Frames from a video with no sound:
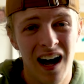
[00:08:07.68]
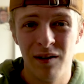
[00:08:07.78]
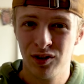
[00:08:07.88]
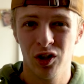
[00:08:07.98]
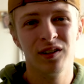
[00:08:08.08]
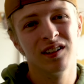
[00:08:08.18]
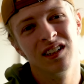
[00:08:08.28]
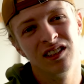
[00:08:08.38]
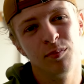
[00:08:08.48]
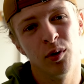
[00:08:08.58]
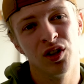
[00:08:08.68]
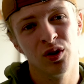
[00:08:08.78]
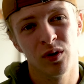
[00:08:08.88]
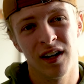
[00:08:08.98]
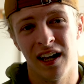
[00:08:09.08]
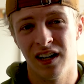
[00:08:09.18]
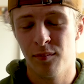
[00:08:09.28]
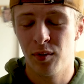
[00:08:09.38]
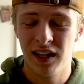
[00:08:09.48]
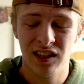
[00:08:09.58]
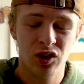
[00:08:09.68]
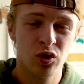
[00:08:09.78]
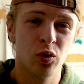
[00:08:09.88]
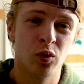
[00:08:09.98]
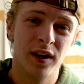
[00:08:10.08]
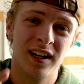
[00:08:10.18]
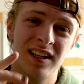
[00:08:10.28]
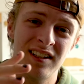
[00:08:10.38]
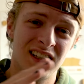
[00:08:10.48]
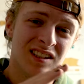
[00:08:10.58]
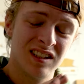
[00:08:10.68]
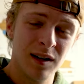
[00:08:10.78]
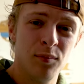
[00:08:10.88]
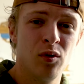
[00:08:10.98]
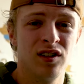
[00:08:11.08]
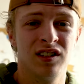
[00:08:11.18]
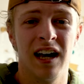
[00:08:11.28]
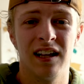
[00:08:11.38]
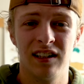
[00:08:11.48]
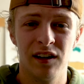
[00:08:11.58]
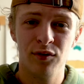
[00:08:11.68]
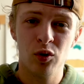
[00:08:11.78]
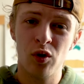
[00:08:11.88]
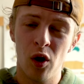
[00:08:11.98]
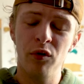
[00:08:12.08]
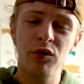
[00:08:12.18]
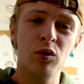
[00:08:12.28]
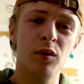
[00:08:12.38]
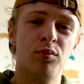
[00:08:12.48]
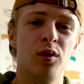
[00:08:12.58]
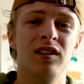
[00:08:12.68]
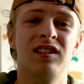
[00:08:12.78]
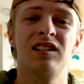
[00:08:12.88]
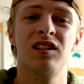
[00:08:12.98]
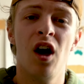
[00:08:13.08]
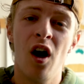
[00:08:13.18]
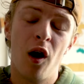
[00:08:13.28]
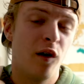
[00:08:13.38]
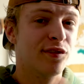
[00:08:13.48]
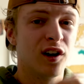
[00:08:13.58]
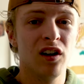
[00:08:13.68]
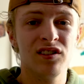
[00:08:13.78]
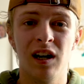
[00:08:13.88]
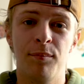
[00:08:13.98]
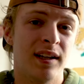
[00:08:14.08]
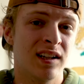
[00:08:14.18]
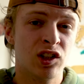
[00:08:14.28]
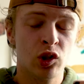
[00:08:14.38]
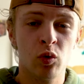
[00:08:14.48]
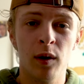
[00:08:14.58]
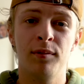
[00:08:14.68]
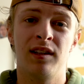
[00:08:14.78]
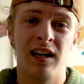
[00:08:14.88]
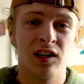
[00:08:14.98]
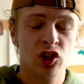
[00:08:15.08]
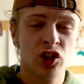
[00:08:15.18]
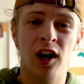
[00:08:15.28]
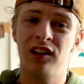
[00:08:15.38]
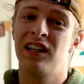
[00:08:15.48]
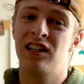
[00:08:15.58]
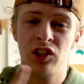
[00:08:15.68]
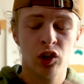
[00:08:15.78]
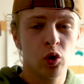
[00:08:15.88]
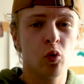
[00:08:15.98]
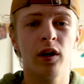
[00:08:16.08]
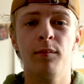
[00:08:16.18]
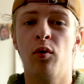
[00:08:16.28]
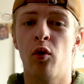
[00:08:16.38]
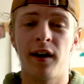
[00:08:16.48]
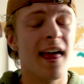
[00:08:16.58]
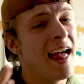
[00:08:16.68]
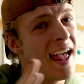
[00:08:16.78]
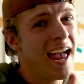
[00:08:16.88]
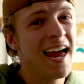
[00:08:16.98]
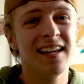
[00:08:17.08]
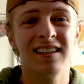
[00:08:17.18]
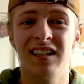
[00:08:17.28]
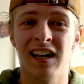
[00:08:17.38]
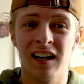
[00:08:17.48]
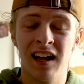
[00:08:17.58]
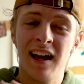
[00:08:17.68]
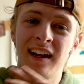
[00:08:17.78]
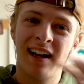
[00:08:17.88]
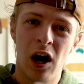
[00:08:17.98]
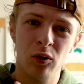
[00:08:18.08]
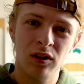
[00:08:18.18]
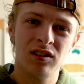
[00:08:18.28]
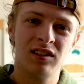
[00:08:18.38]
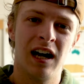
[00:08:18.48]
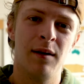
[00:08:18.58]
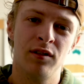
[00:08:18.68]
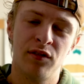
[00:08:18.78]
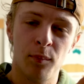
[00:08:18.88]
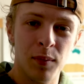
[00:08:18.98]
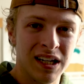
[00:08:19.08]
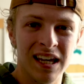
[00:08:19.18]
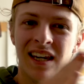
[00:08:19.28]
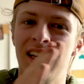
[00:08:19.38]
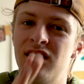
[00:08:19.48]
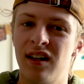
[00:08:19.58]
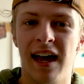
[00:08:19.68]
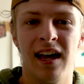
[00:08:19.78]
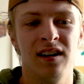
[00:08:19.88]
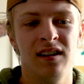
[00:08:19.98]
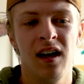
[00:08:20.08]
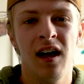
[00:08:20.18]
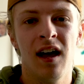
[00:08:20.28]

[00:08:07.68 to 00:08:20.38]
I'm sorry to disappoint you again, but it's true. It is as simple as that. If you go through the process of concepting, scripting, shot list, storyboard, editing countless times from beginning to end,